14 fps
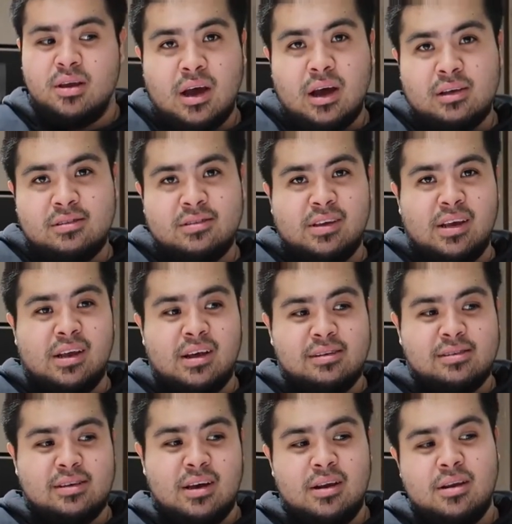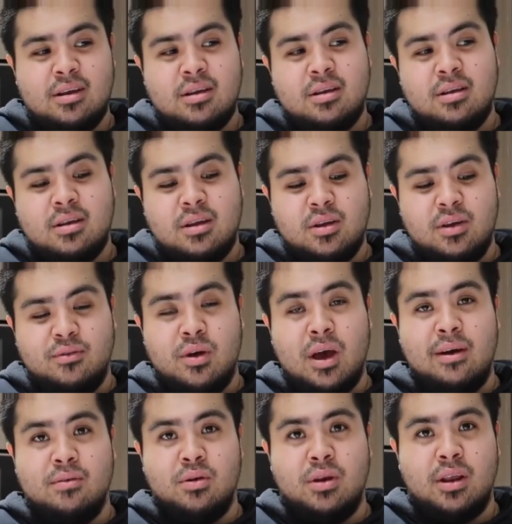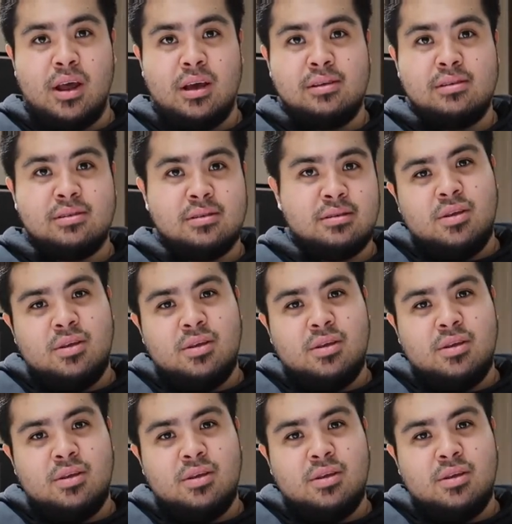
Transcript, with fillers: As Eli said, if you have Unidays,